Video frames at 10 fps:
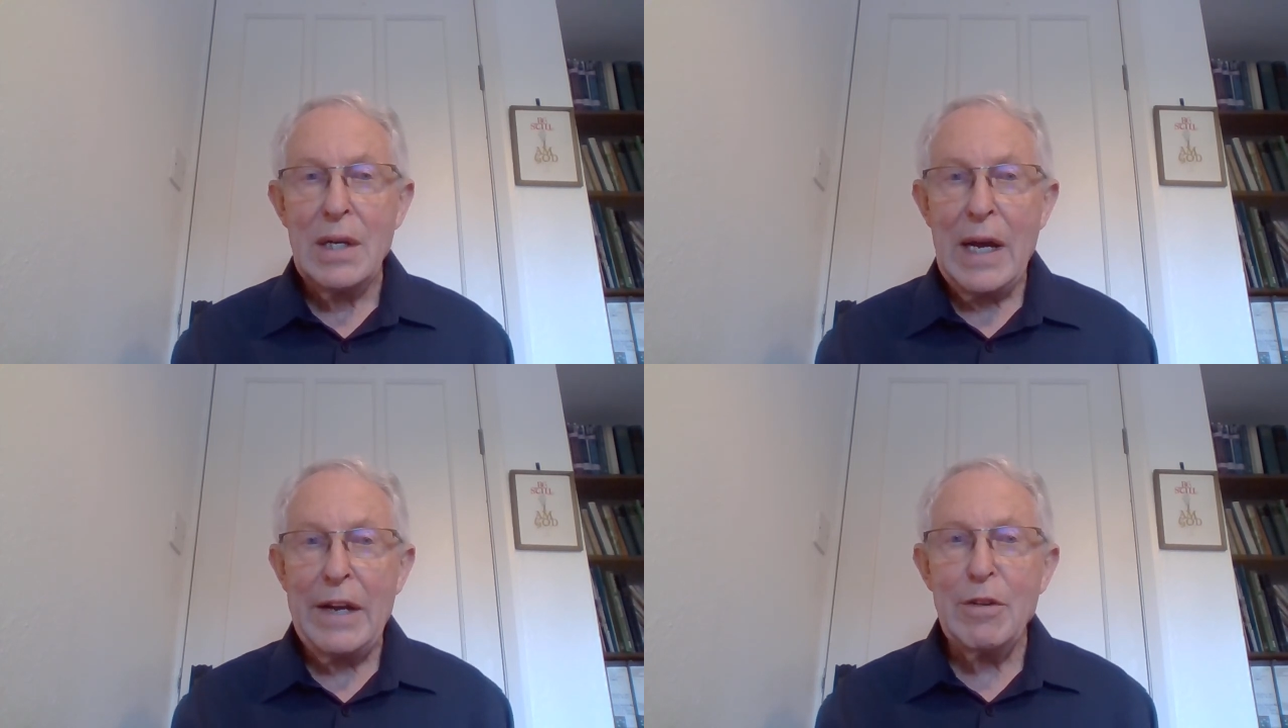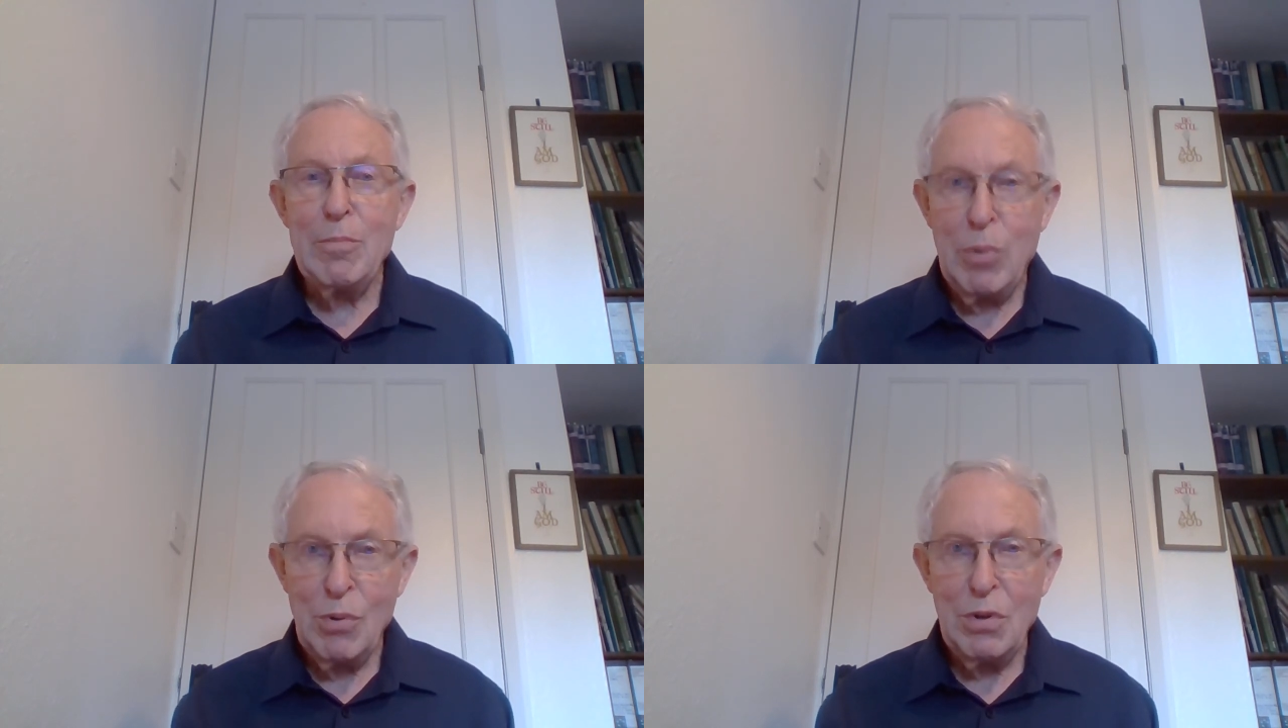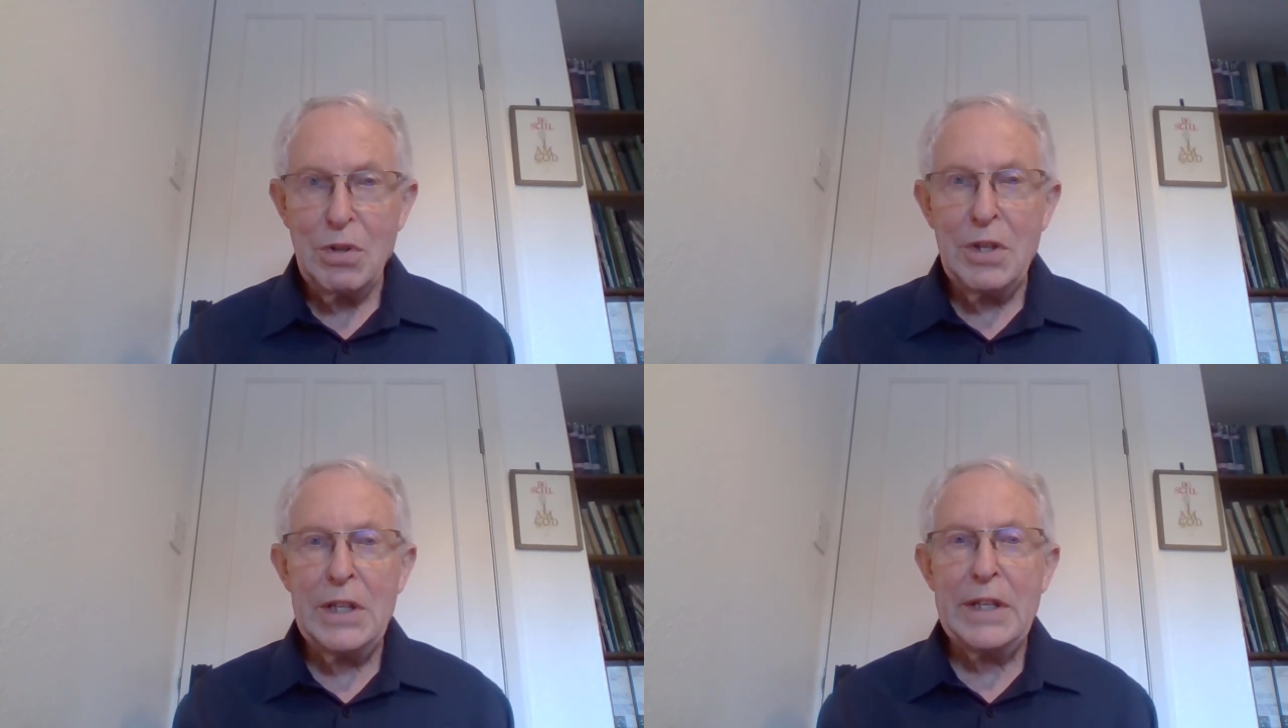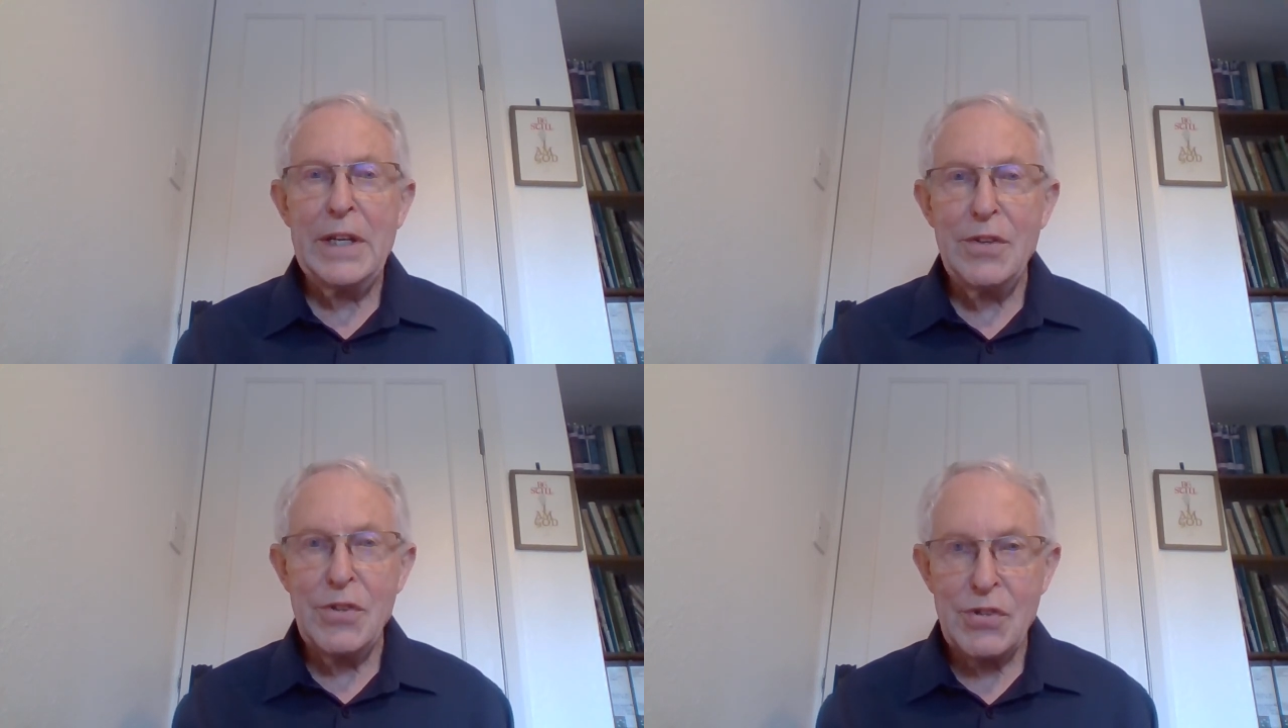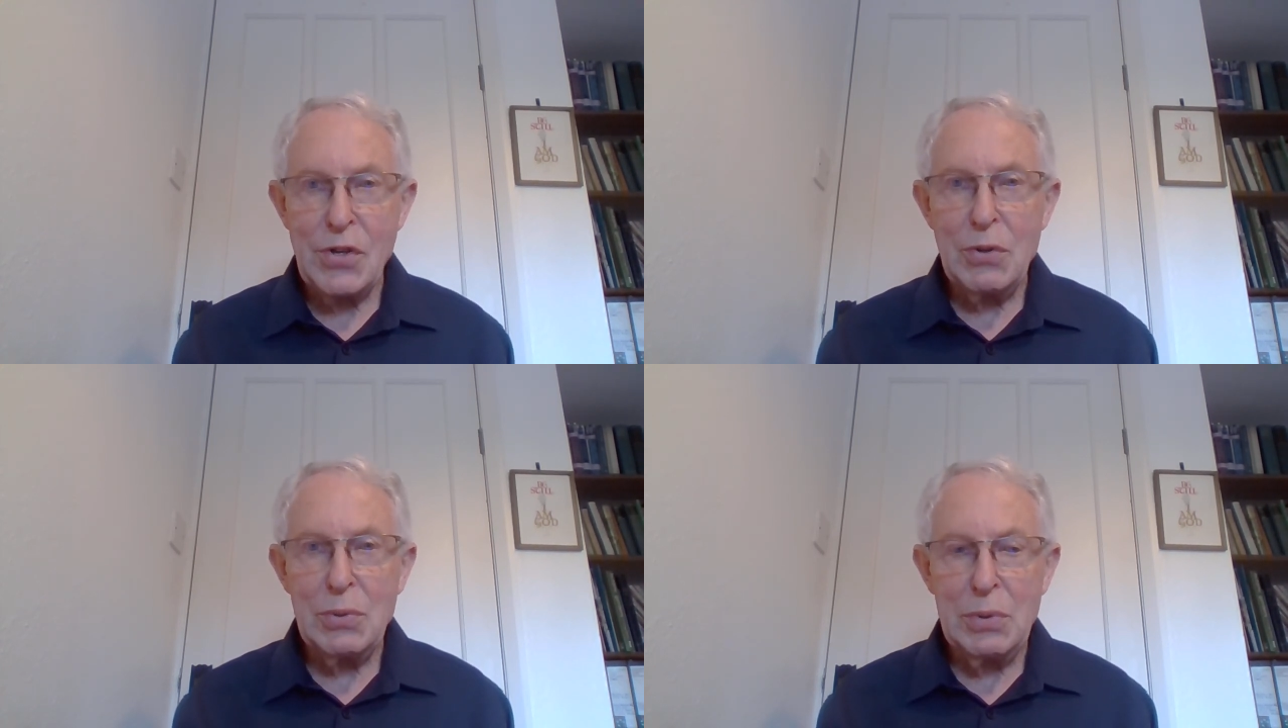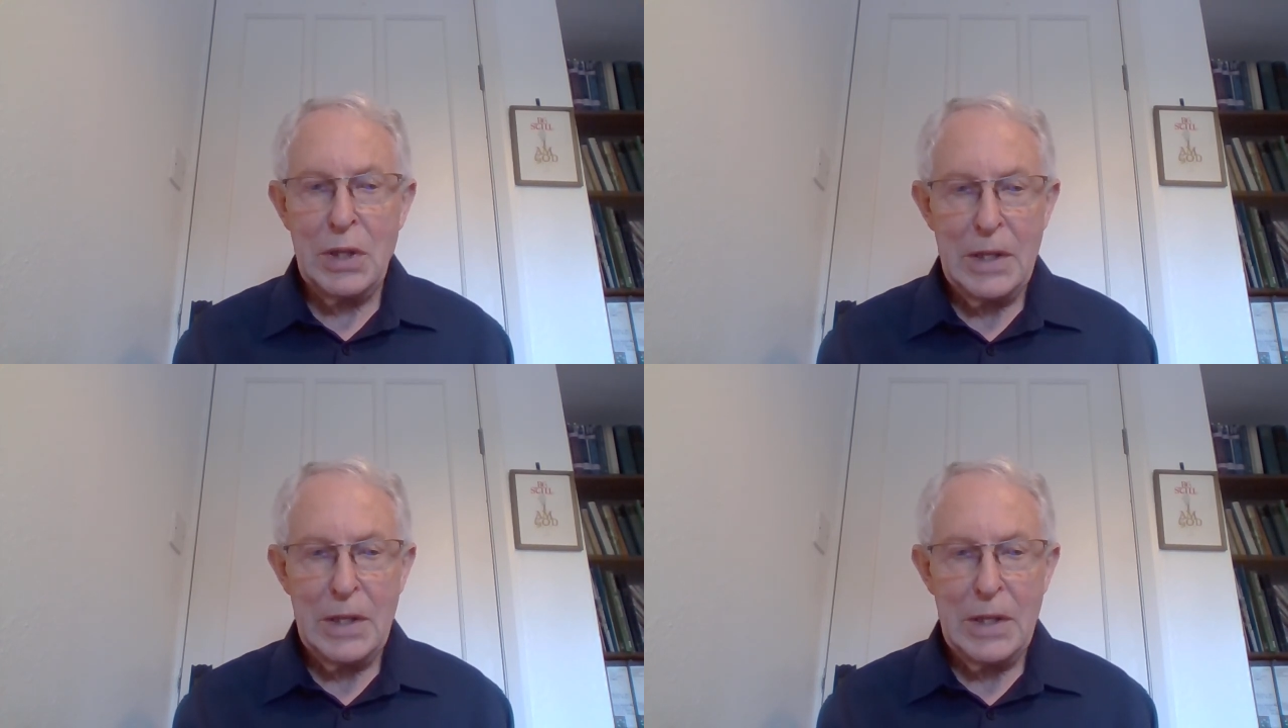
and poor in soul.